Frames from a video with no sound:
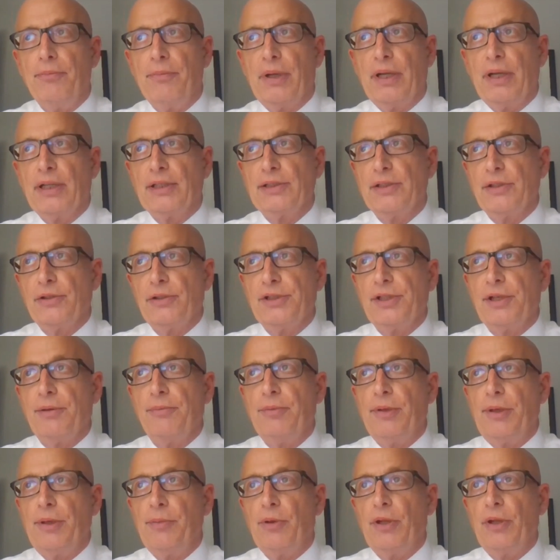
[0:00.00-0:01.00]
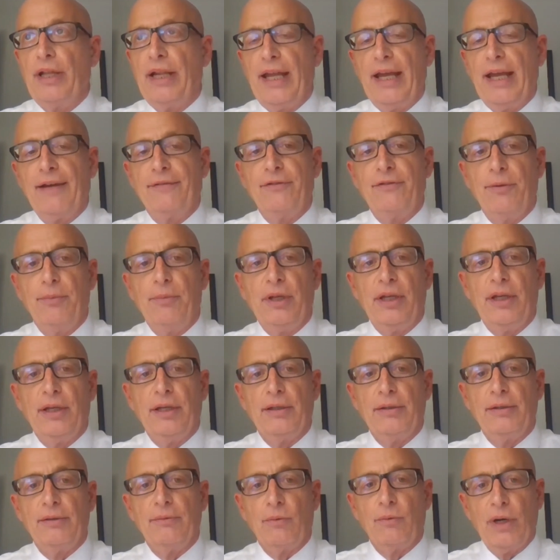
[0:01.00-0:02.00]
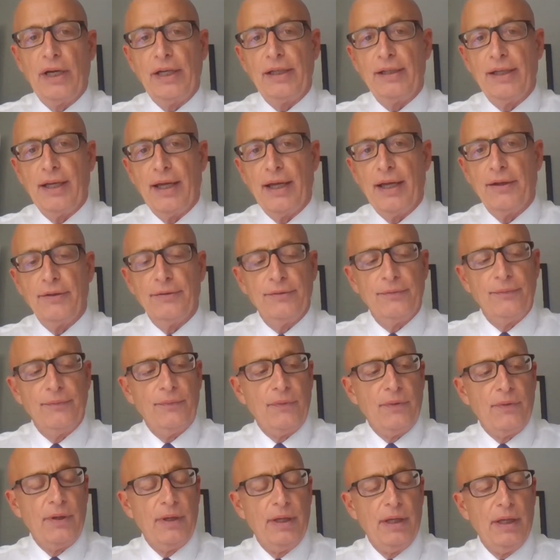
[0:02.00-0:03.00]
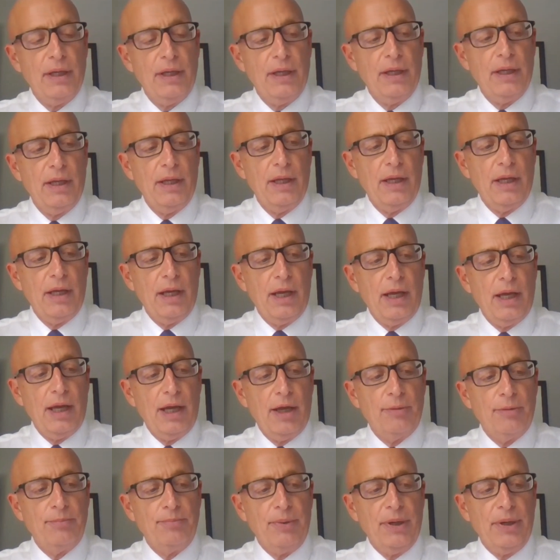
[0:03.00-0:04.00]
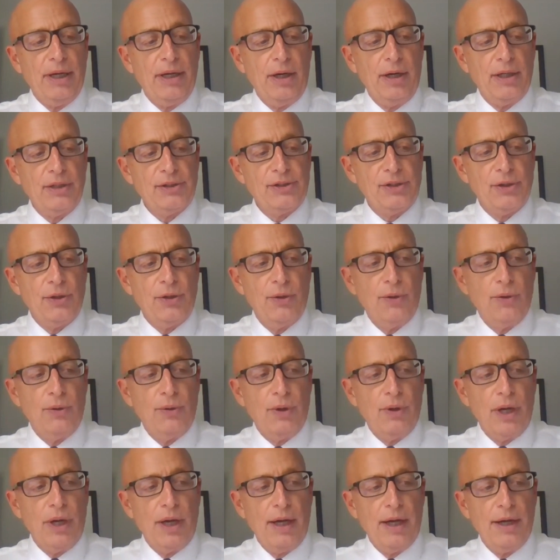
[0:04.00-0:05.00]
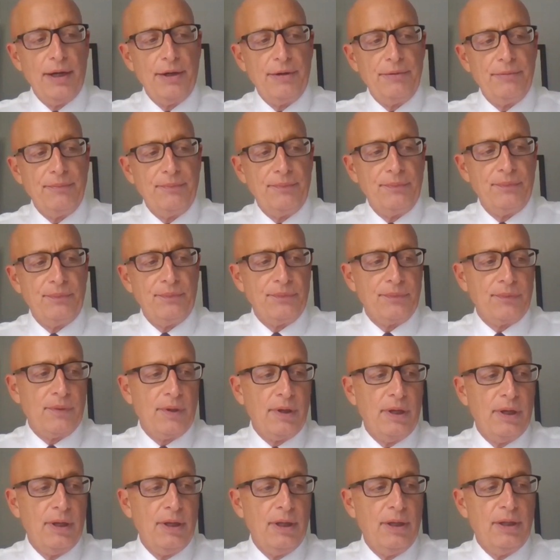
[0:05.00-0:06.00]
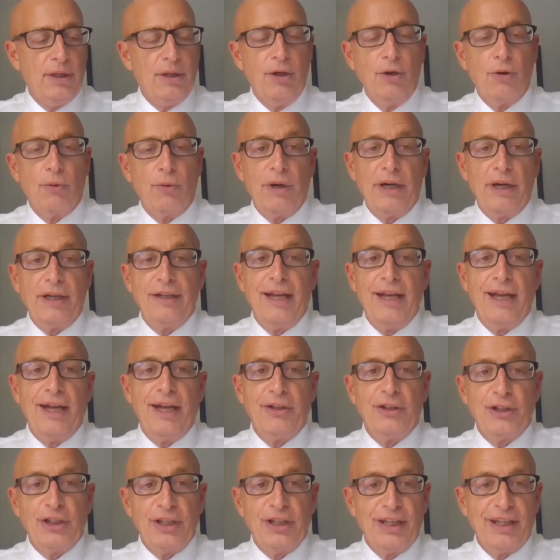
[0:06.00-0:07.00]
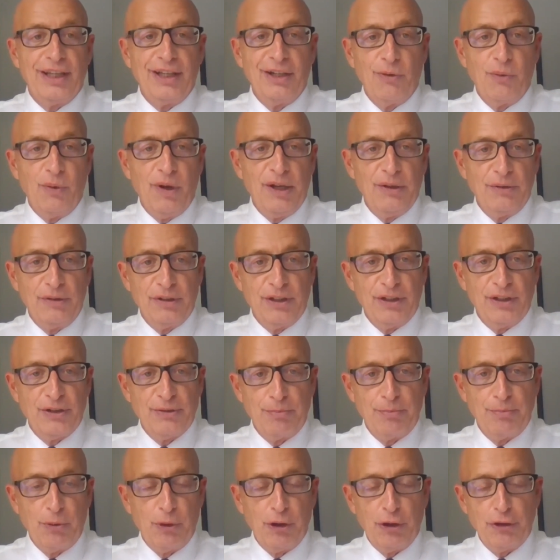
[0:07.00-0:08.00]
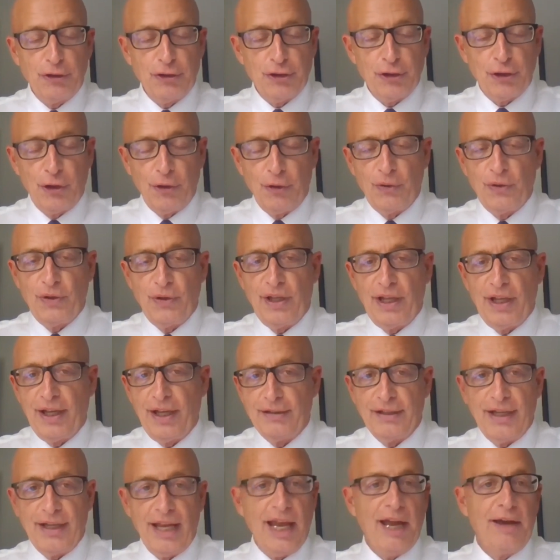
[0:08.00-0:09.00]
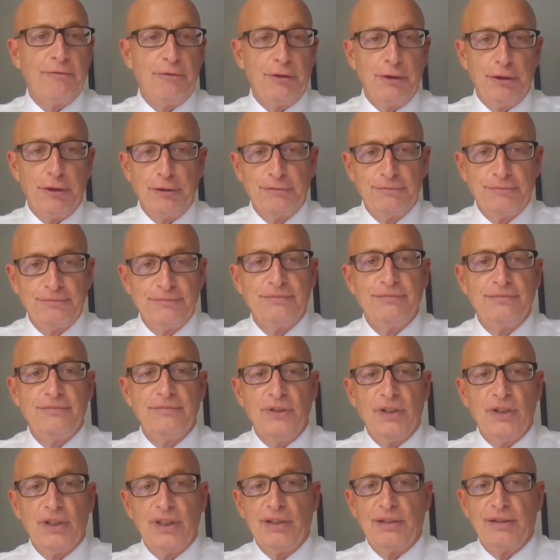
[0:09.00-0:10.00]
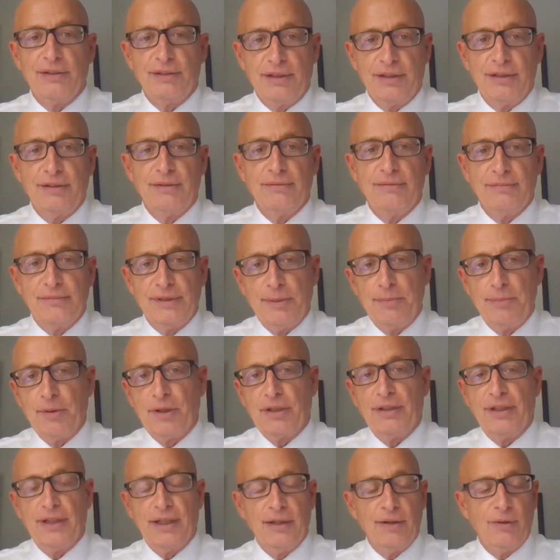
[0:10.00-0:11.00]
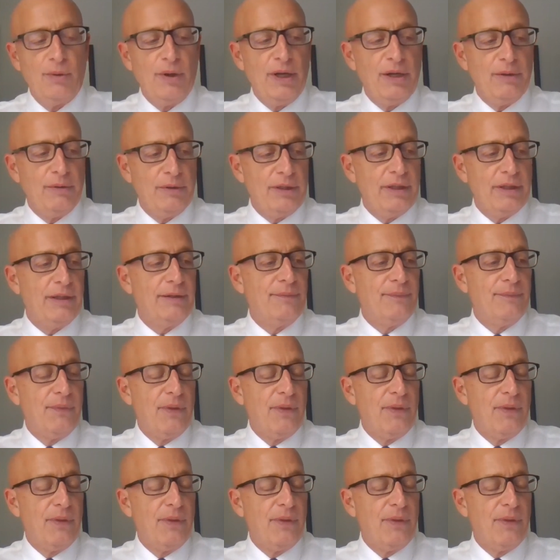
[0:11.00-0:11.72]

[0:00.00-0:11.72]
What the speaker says: because there's some people that have to be in right now. But also, right now you can get away with this more so than ever. You can typically get away with it.